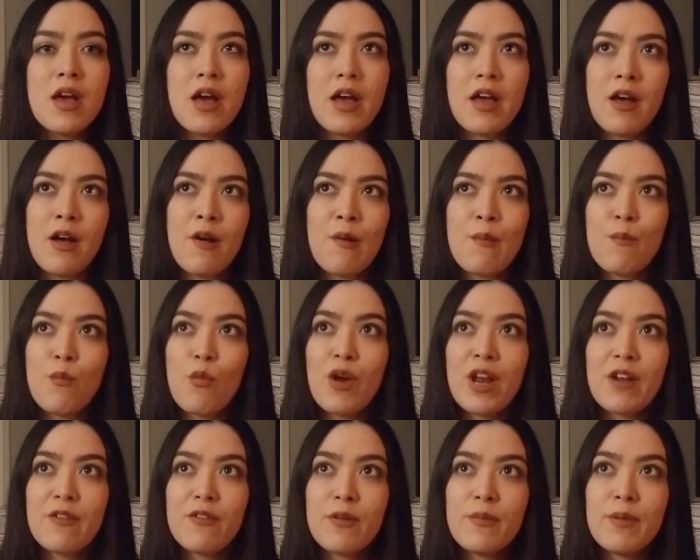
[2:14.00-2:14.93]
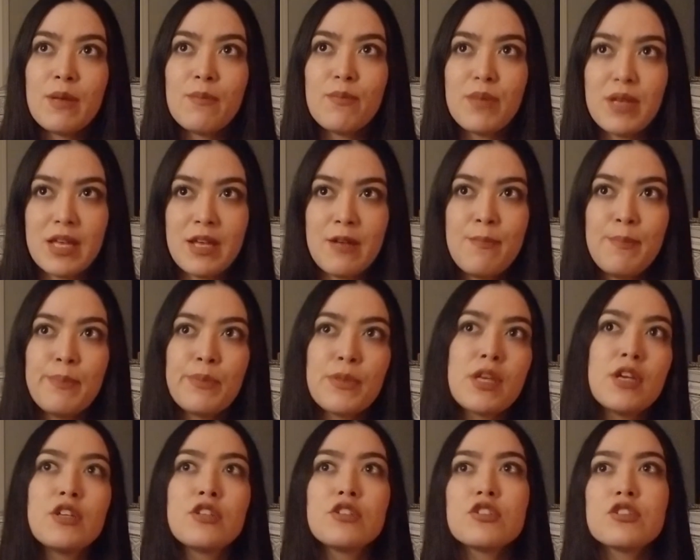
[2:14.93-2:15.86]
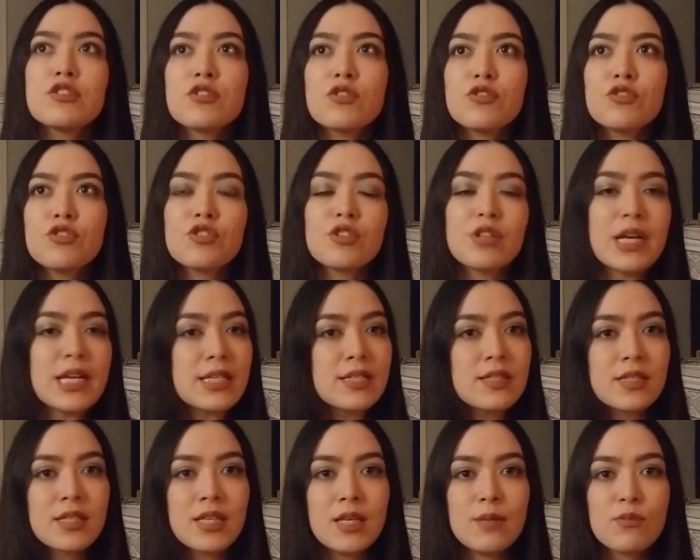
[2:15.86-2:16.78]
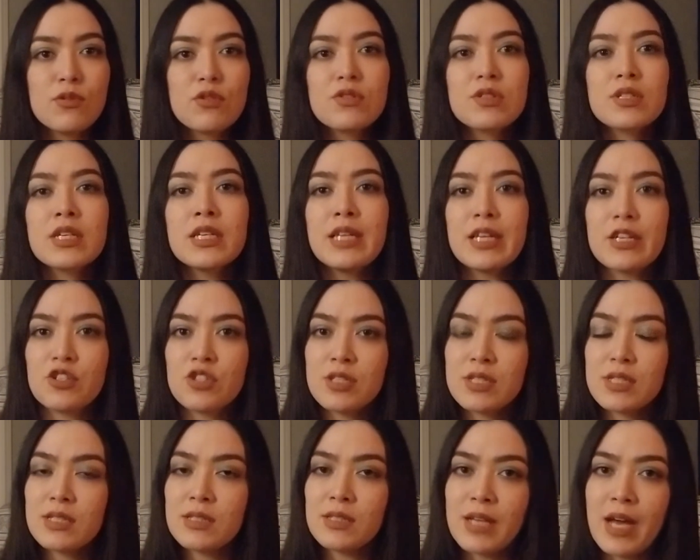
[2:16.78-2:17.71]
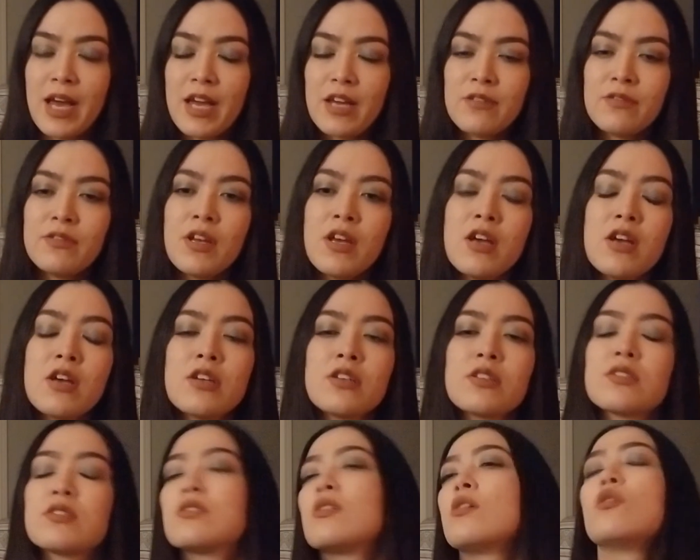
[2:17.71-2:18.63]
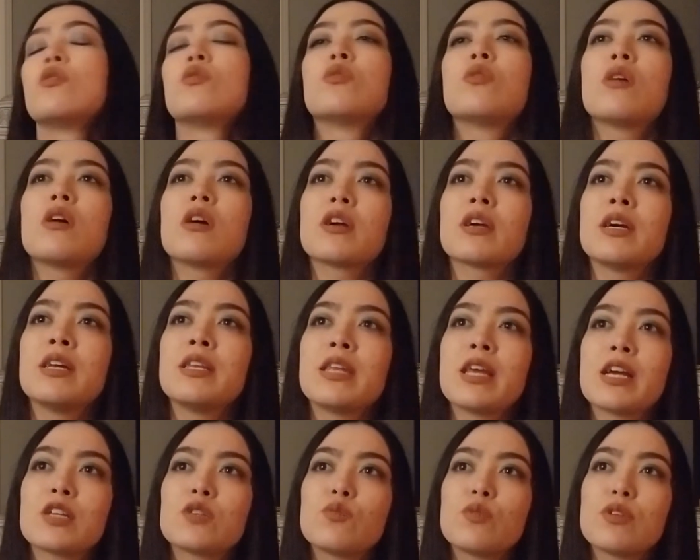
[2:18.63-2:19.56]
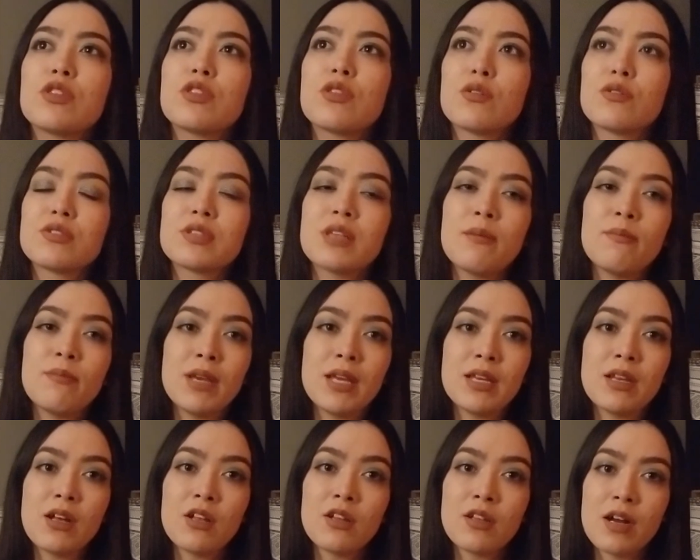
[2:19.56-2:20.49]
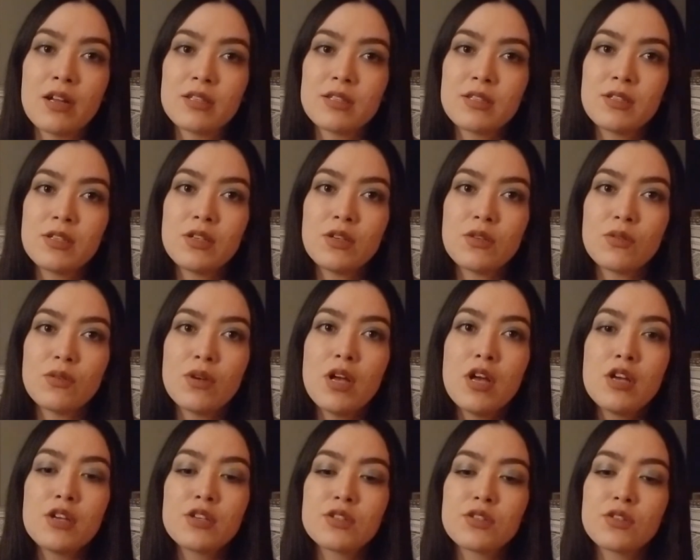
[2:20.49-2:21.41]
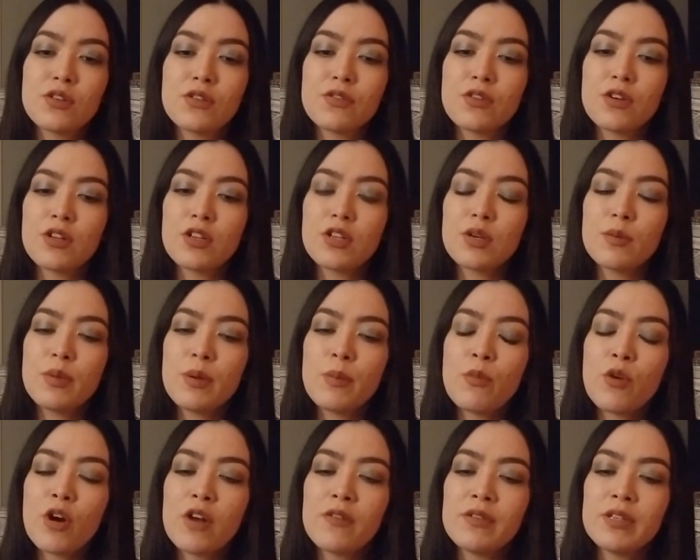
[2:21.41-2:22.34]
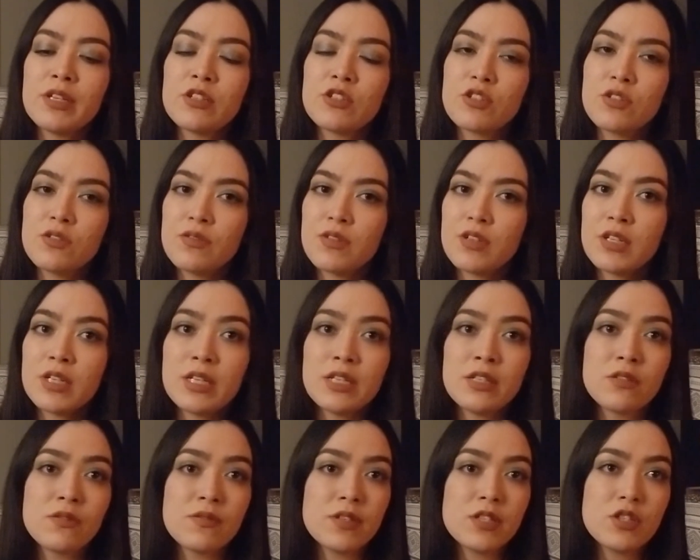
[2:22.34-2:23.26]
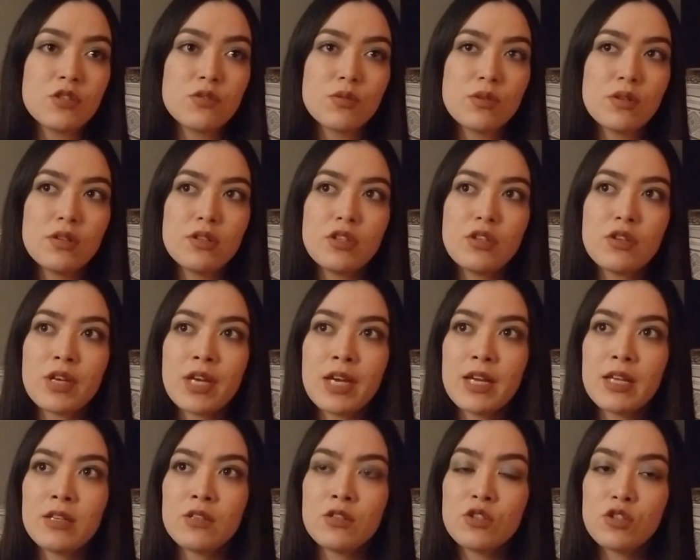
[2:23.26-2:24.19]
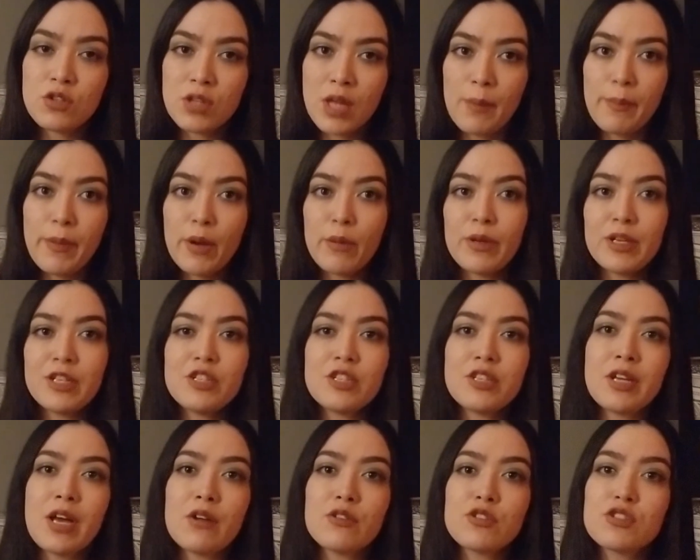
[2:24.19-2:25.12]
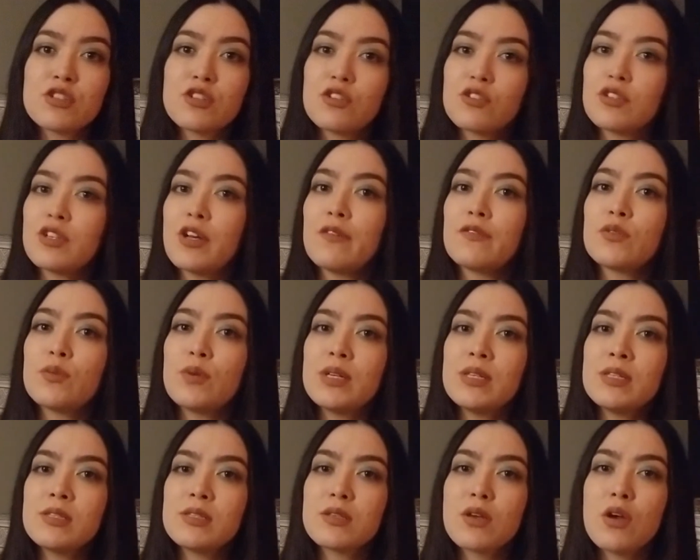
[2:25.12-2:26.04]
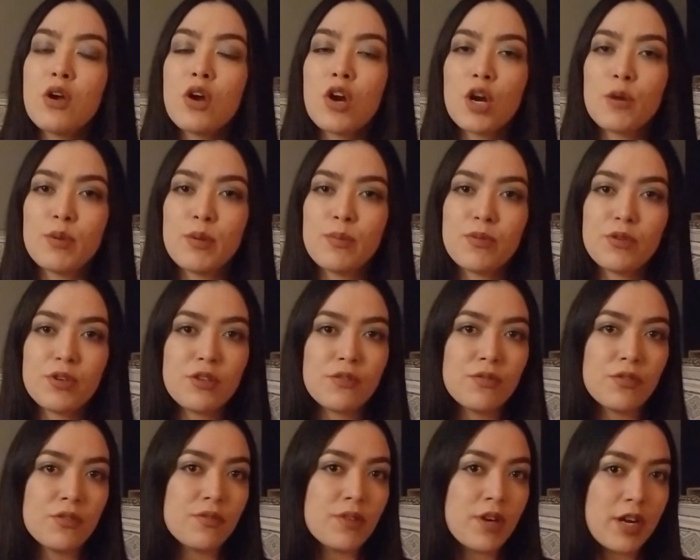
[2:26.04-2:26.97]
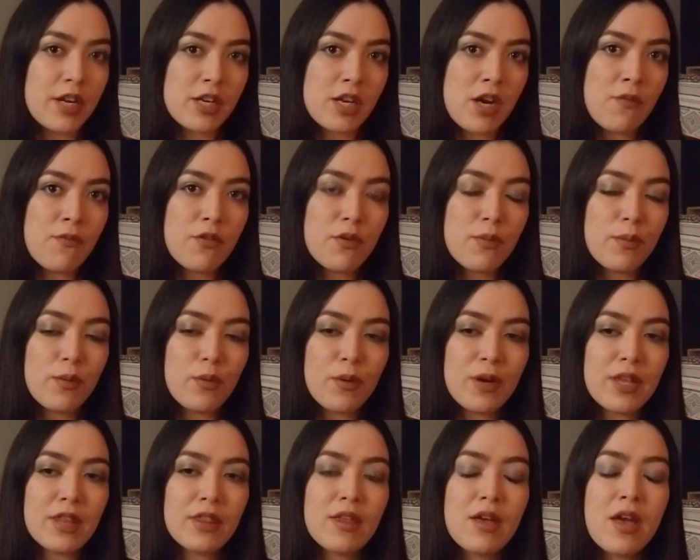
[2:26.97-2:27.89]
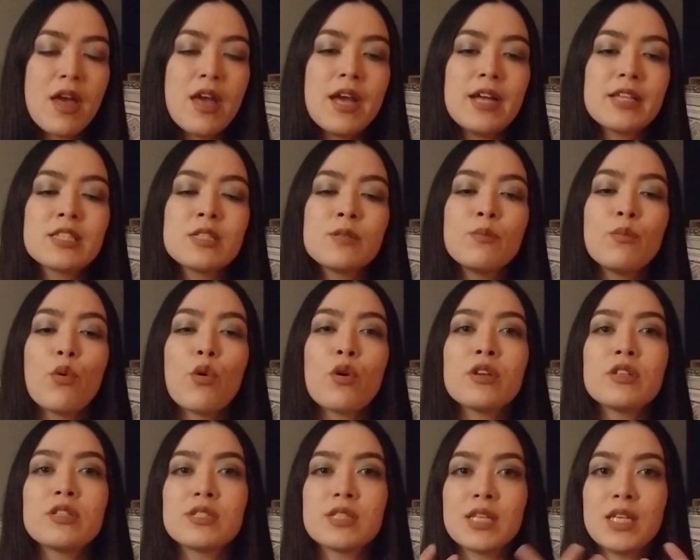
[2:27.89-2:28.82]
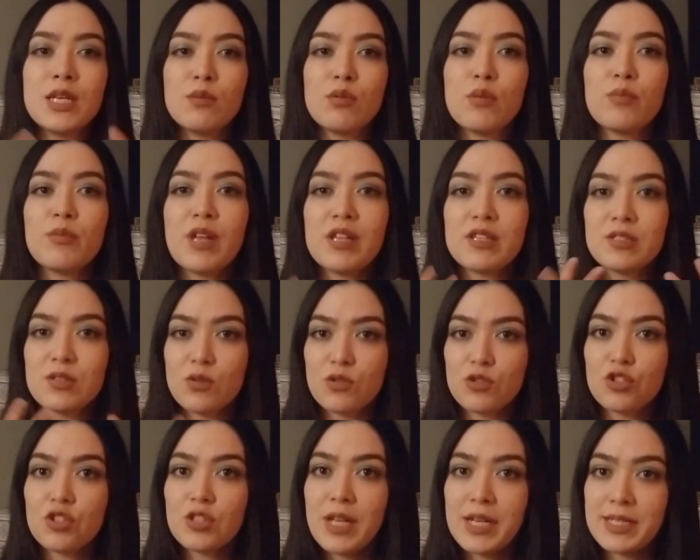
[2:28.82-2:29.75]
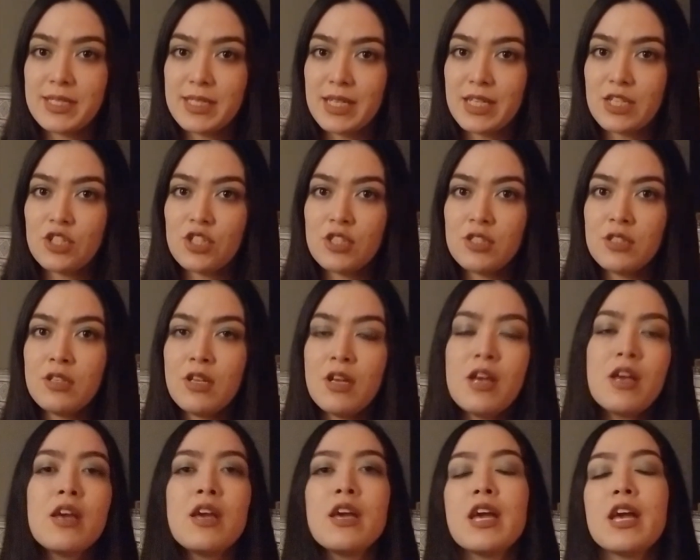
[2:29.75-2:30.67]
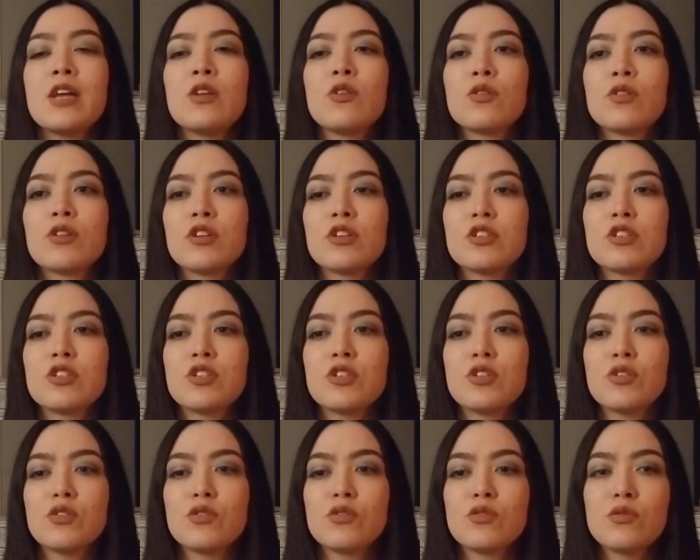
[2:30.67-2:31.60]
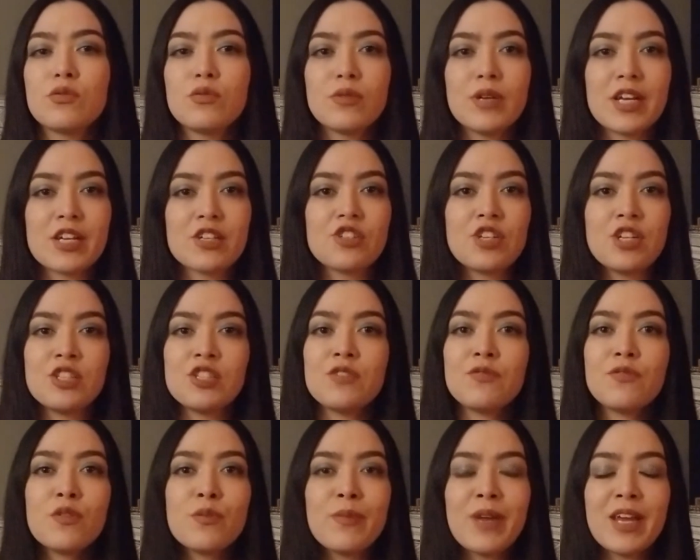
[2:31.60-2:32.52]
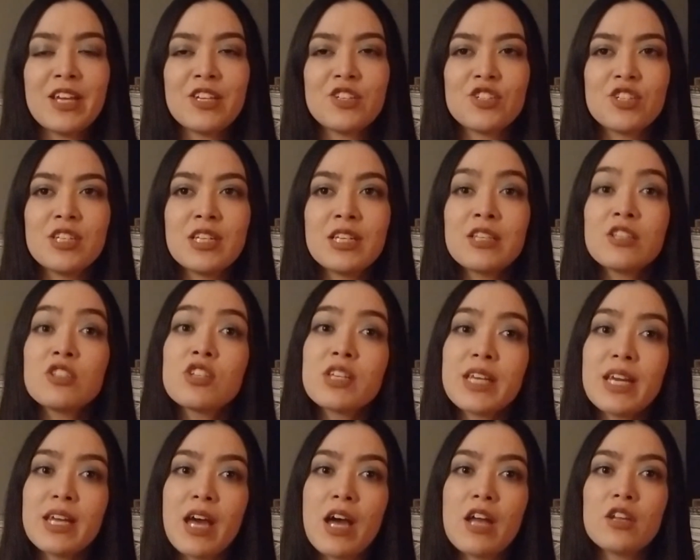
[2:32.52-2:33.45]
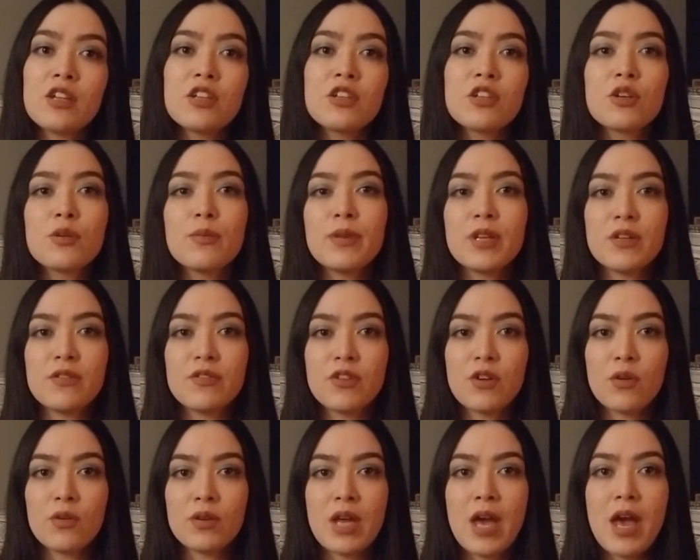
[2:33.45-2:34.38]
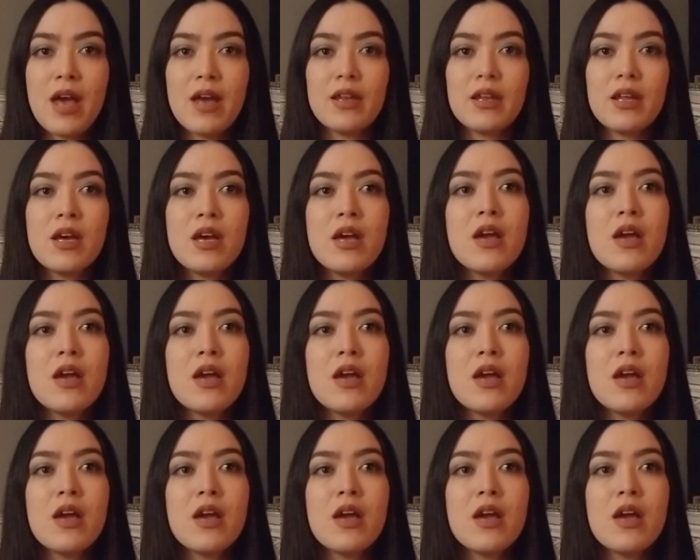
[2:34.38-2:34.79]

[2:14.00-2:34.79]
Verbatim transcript: um, whatever it may be, just socialize, keep those connections alive. So connect with those that mean a lot to you. So if you're a little bit more of an introverted individual, you can do that by reaching out to your loved ones or people you feel very comfortable with. It's important to keep up that socialization in order to exchange information to get out a little bit of your own head.